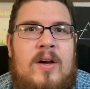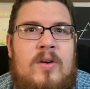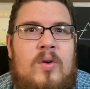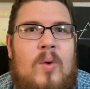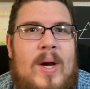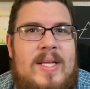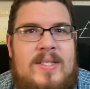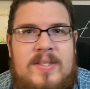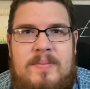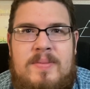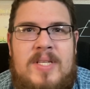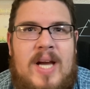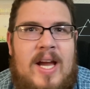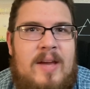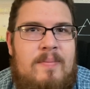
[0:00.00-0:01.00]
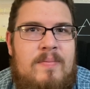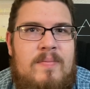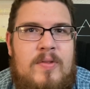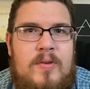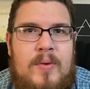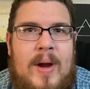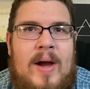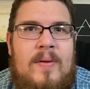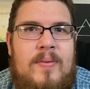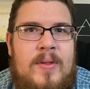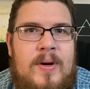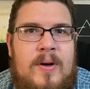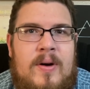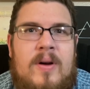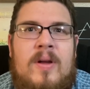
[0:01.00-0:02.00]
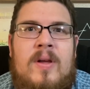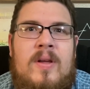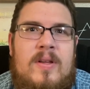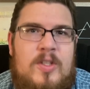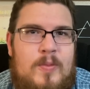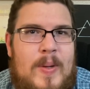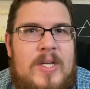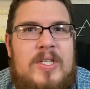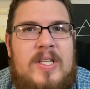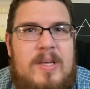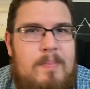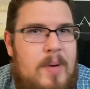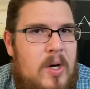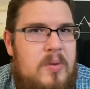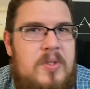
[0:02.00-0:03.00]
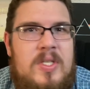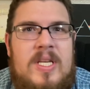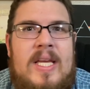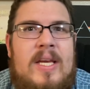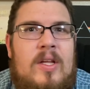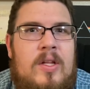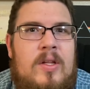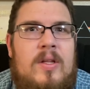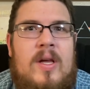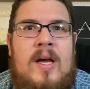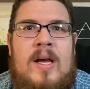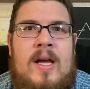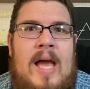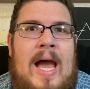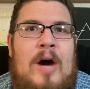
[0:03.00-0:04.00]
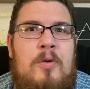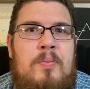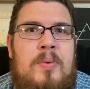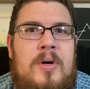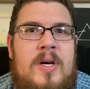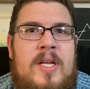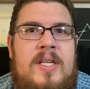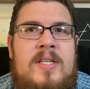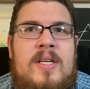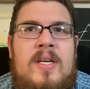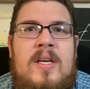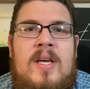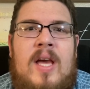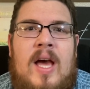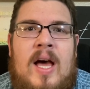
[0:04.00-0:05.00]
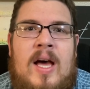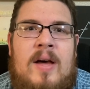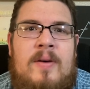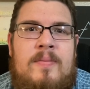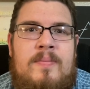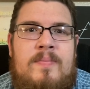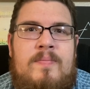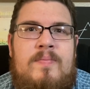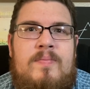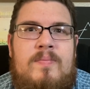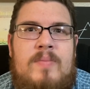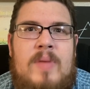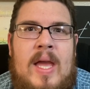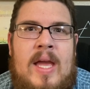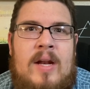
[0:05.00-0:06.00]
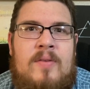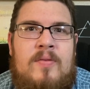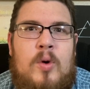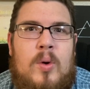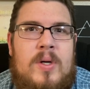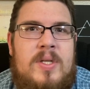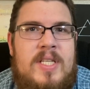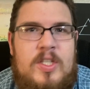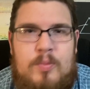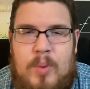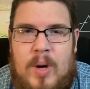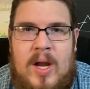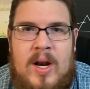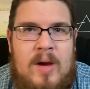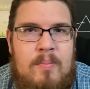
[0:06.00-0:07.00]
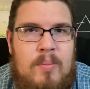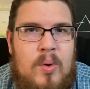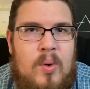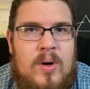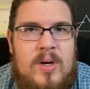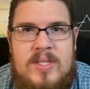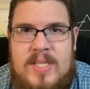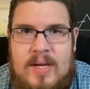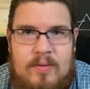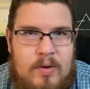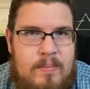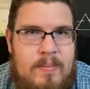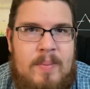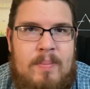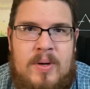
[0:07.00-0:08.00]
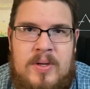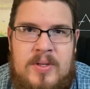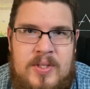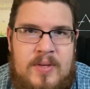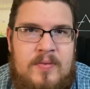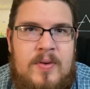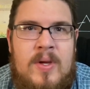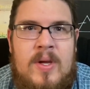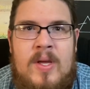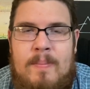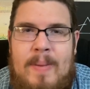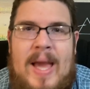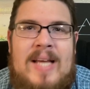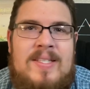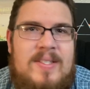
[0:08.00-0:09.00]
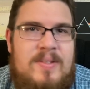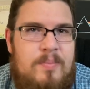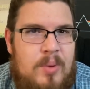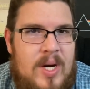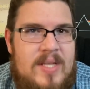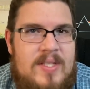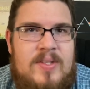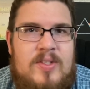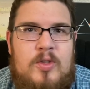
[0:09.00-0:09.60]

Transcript: quite some time throughout their, especially post-Neil output. And of course, he's brought on board several members of past and present